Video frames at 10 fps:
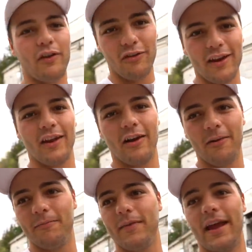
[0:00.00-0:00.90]
fish in here.
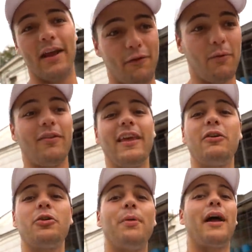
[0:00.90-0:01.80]
And if it was
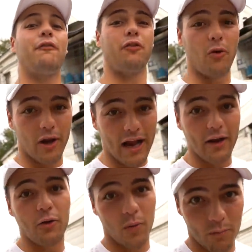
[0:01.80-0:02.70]
legal to buy in Florida, I'd
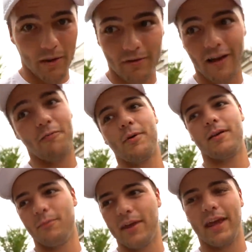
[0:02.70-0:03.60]
own one myself, but we